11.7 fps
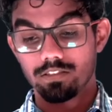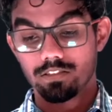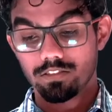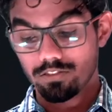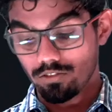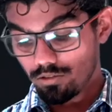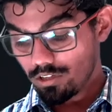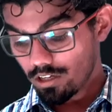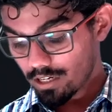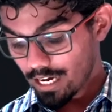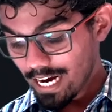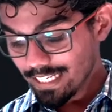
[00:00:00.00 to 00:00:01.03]
So the
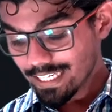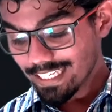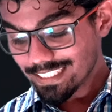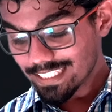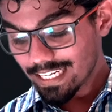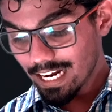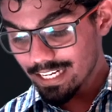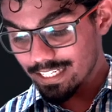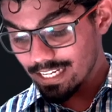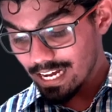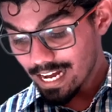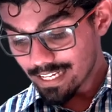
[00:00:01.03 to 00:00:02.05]
right gastric
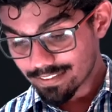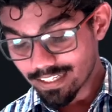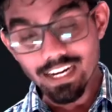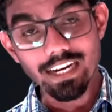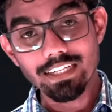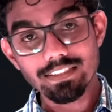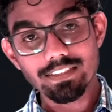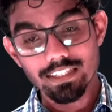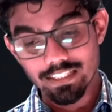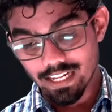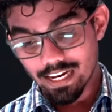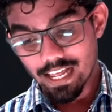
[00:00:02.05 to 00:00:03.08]
artery ascends
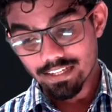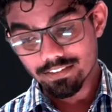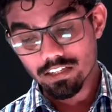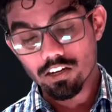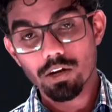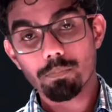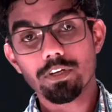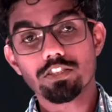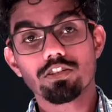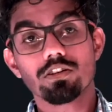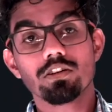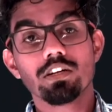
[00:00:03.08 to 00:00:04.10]
in the lesser
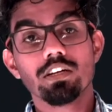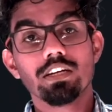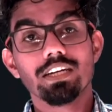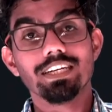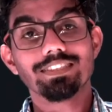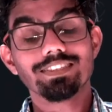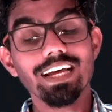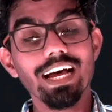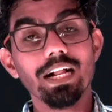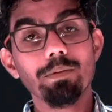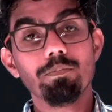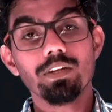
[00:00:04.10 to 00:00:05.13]
curvature
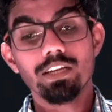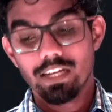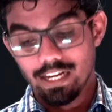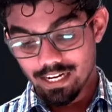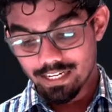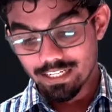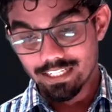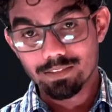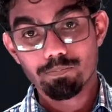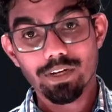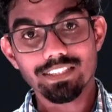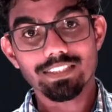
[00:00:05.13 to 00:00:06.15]
itself and it's
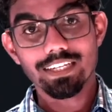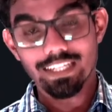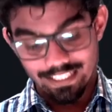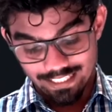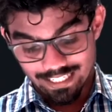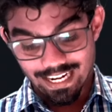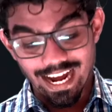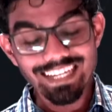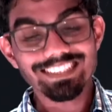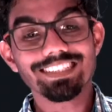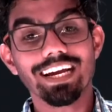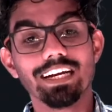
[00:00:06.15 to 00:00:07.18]
present in the
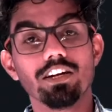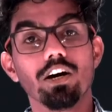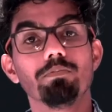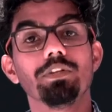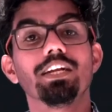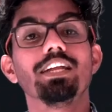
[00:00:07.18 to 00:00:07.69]
right side of the